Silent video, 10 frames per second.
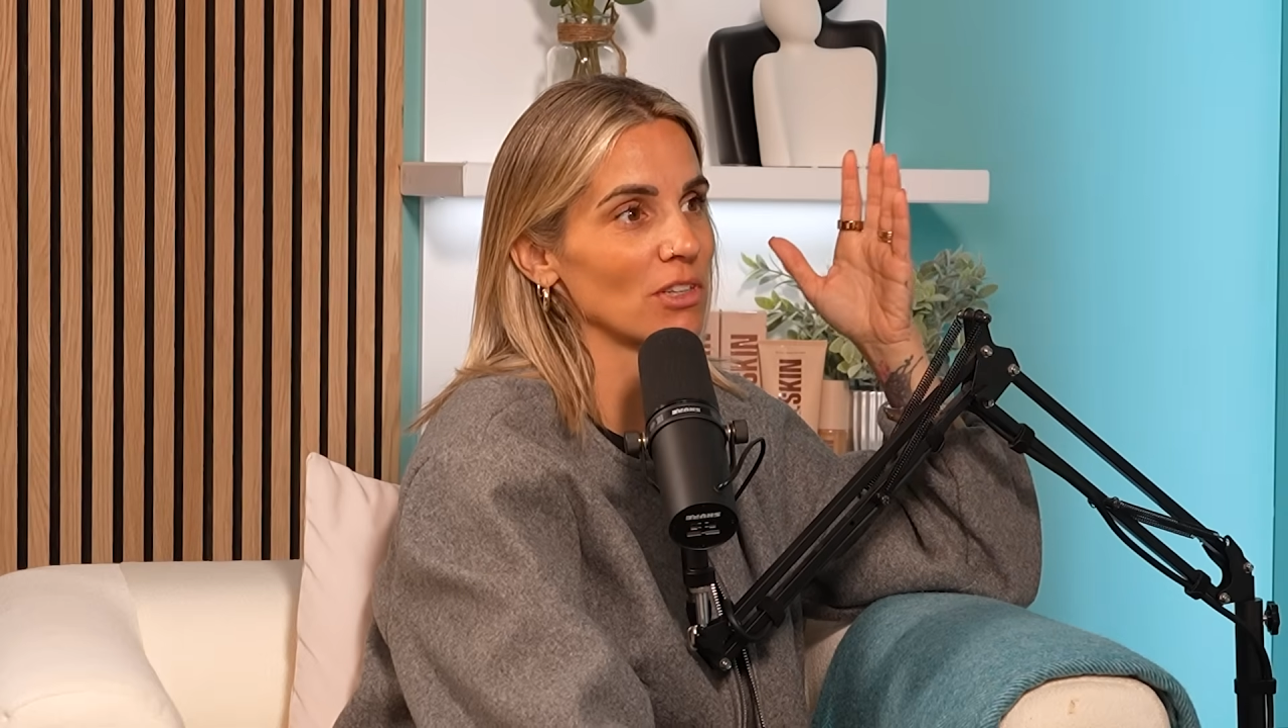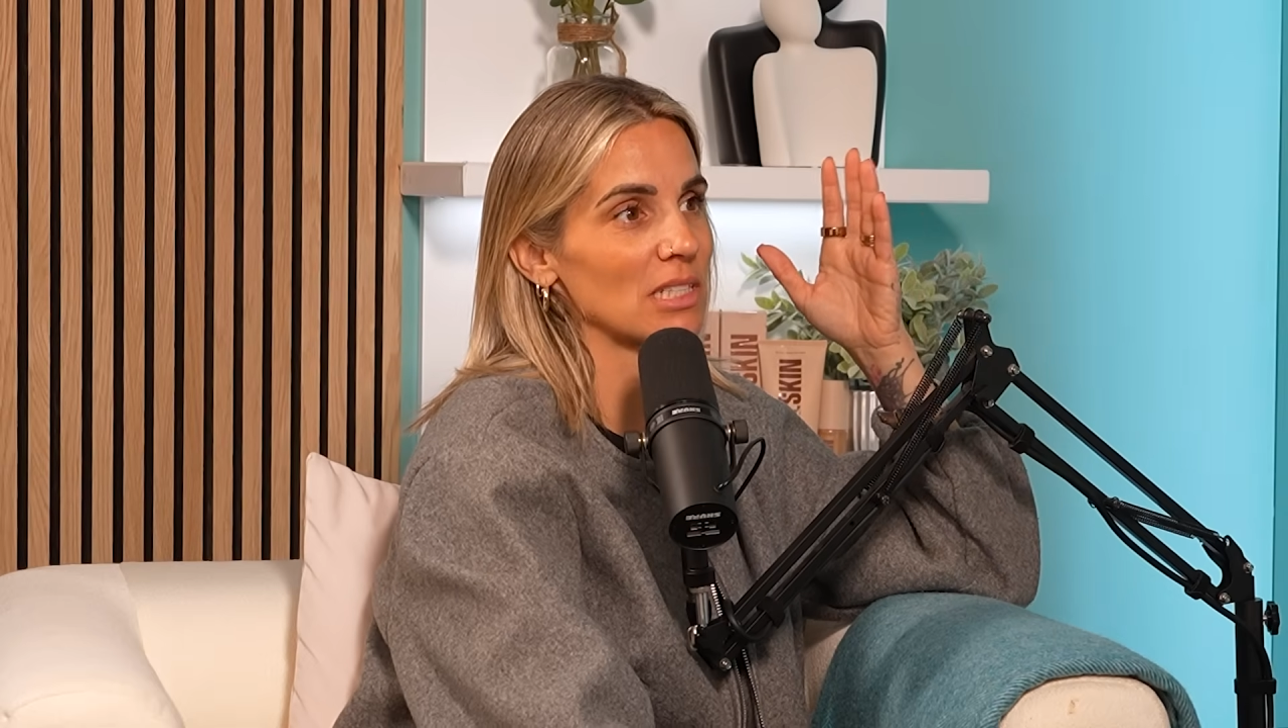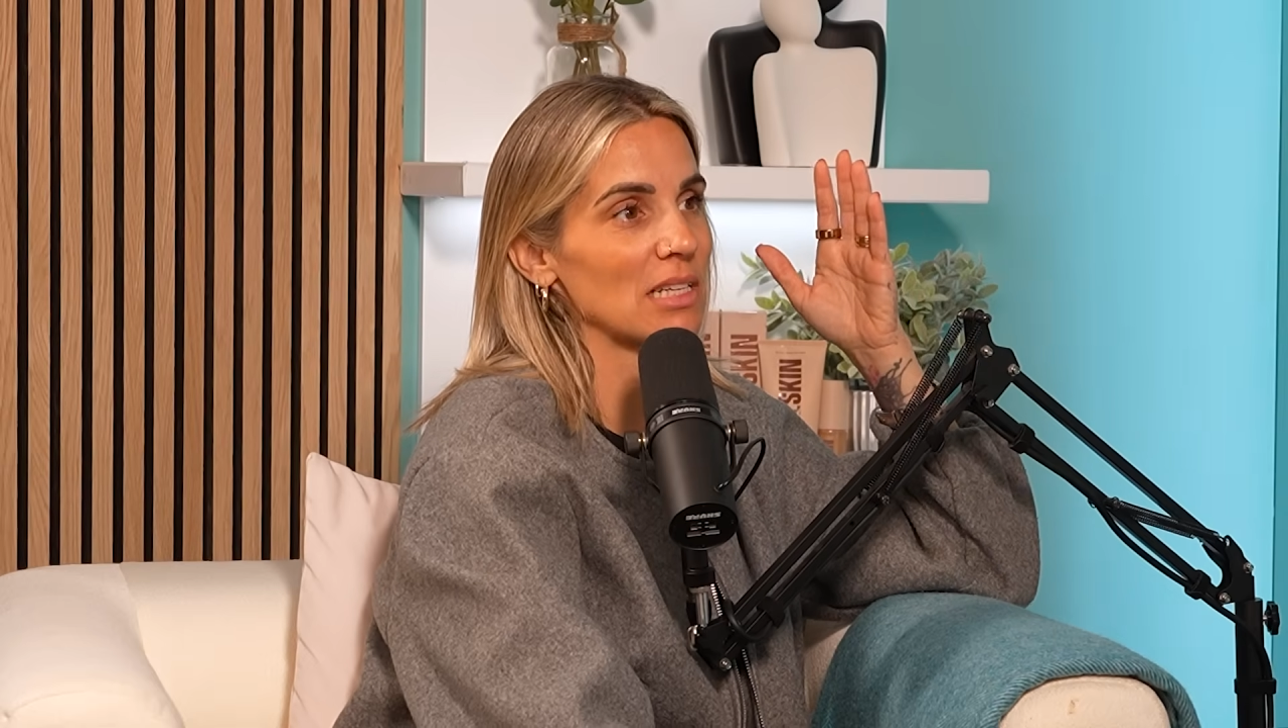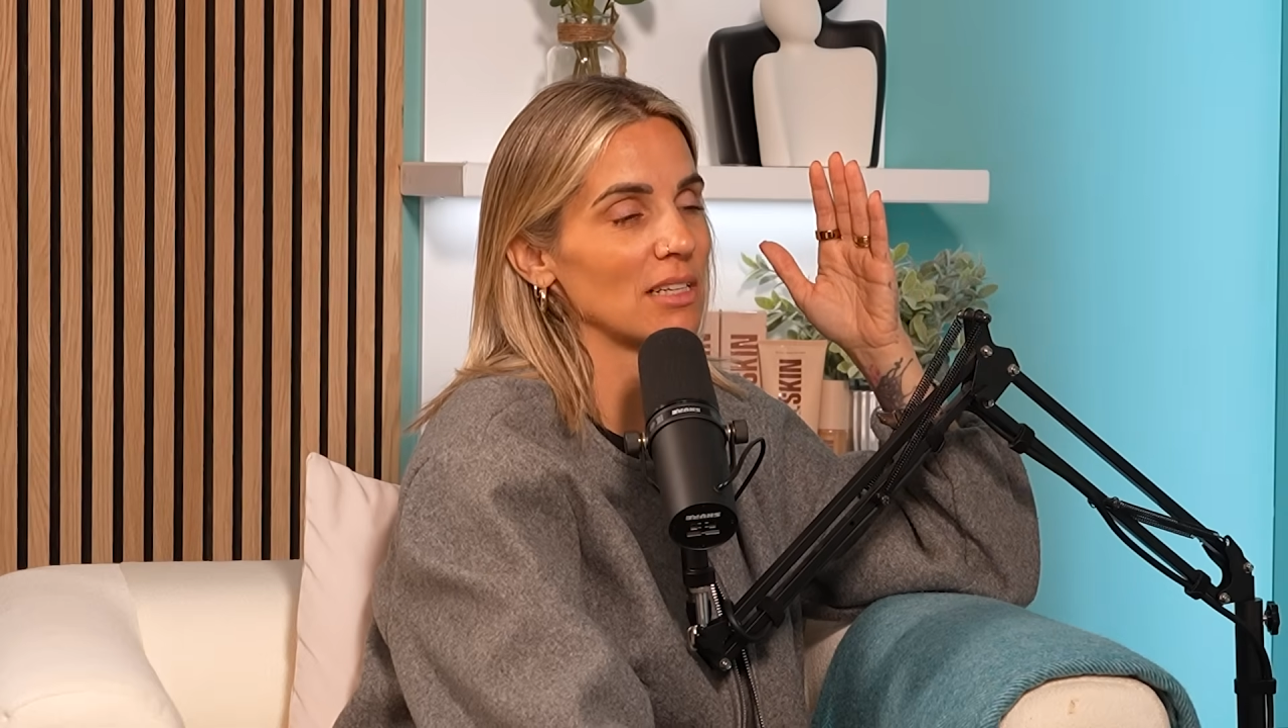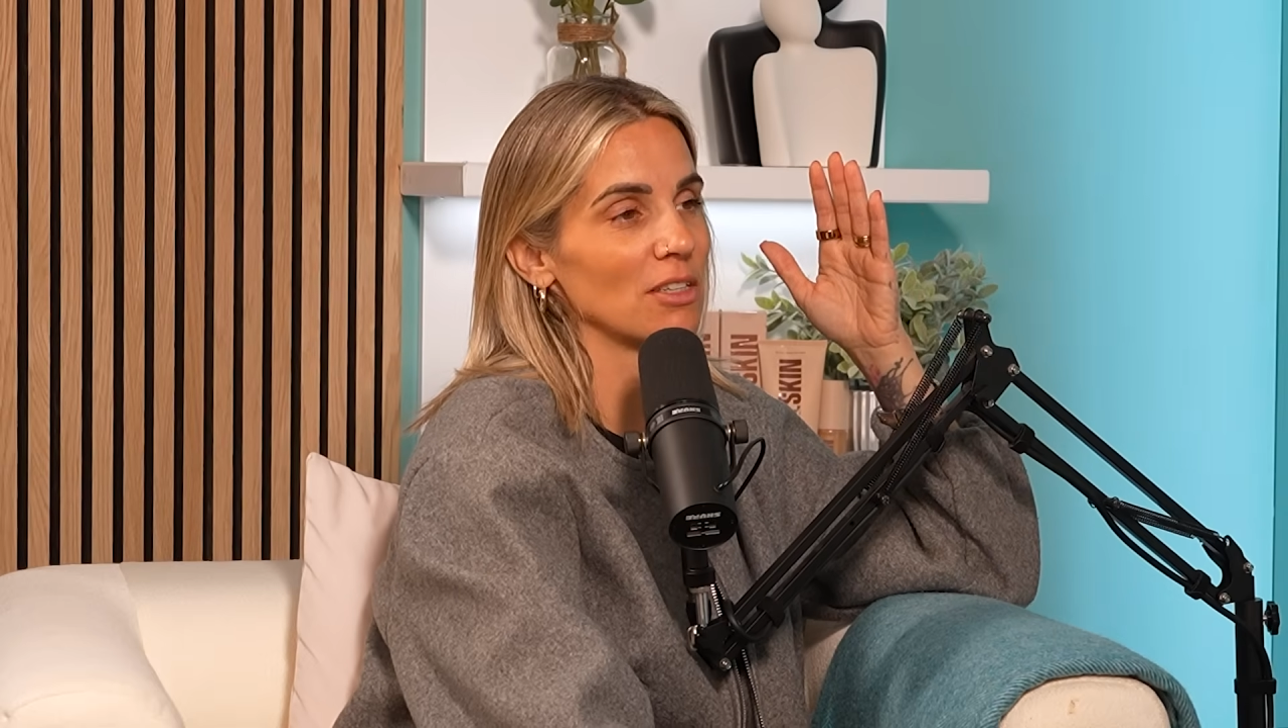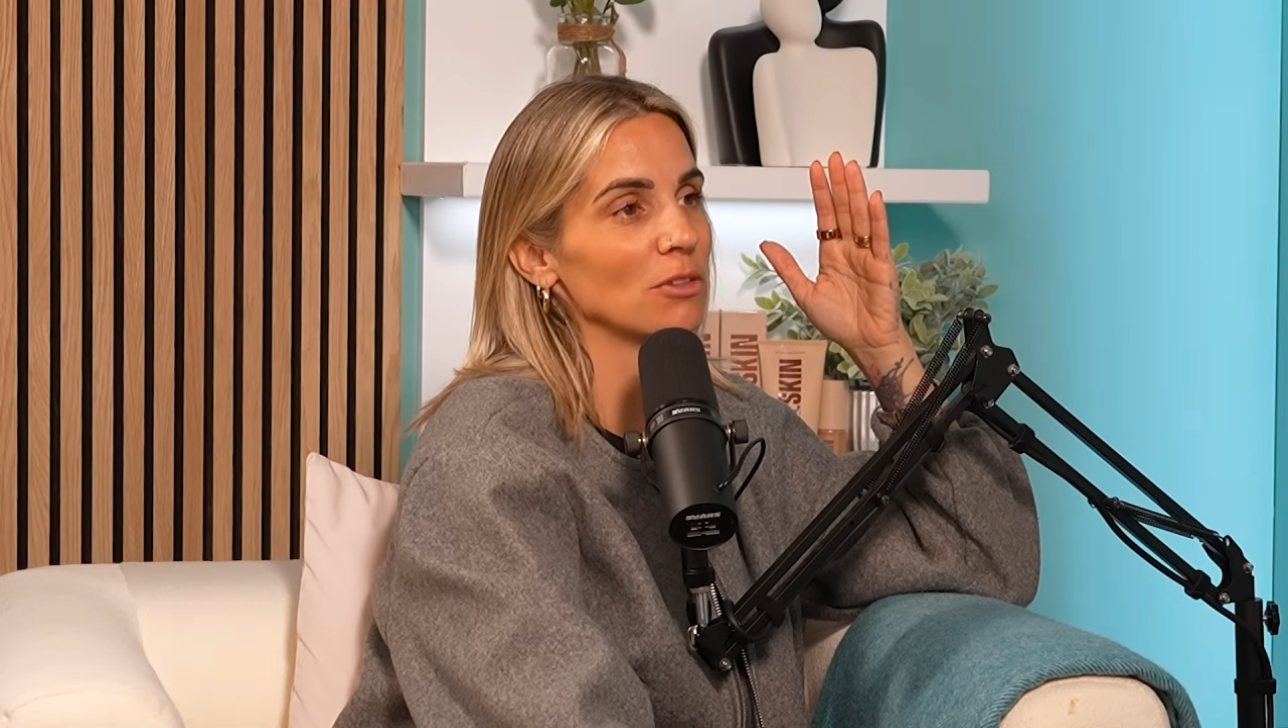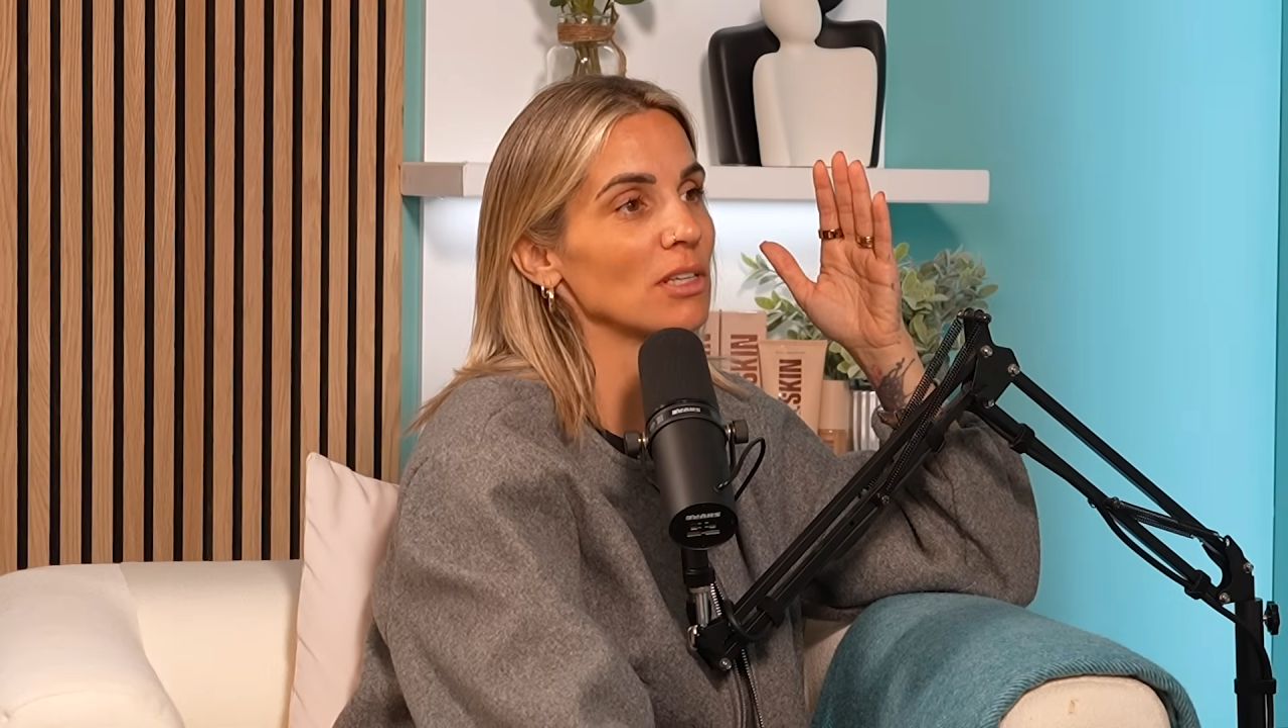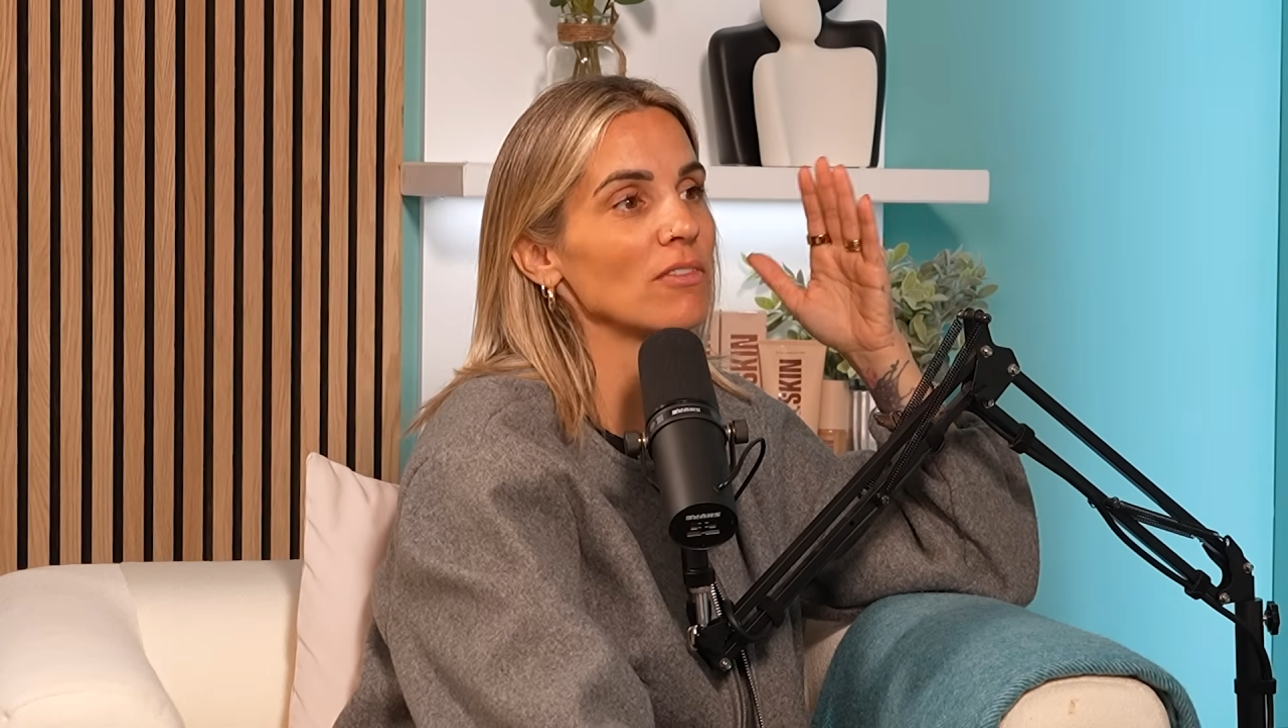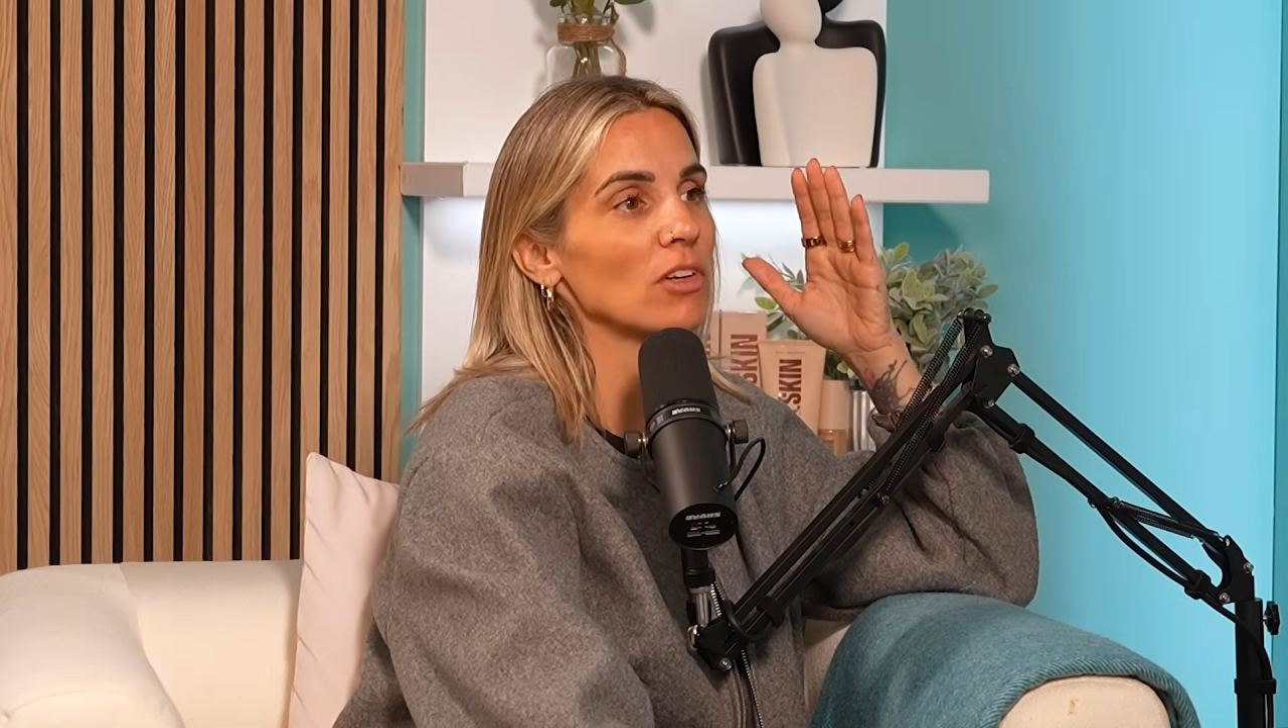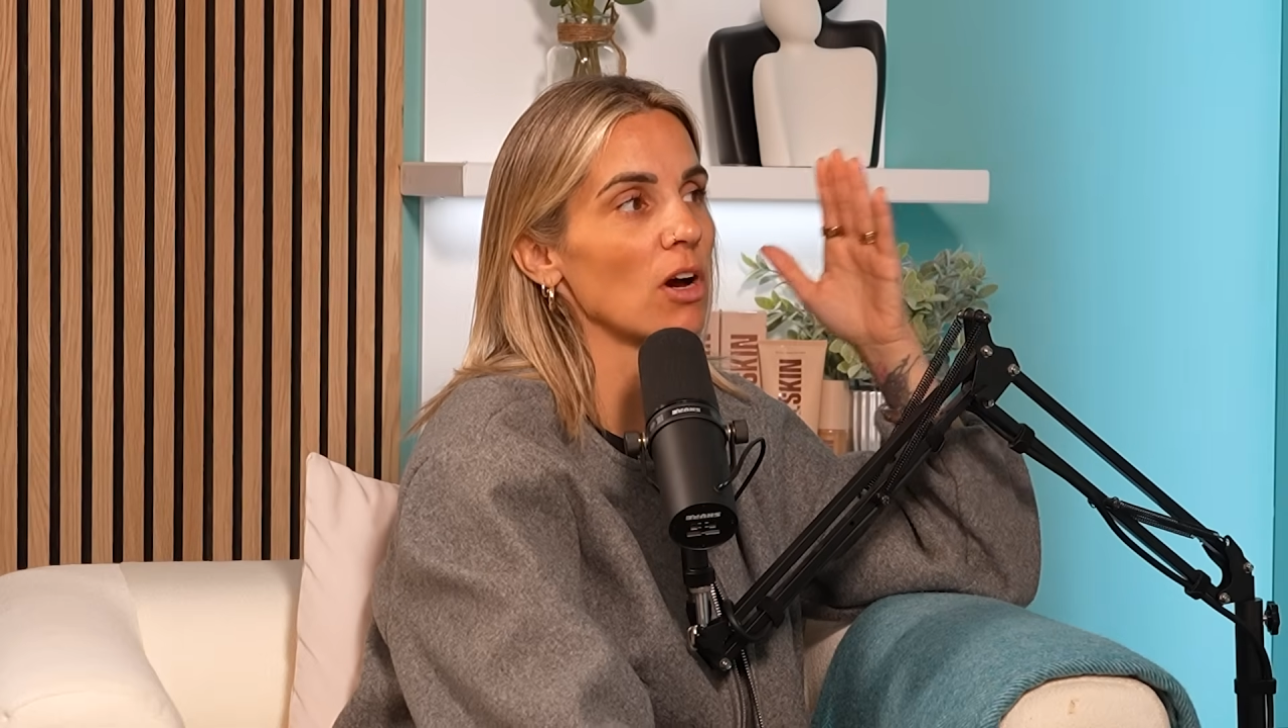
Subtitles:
didn't even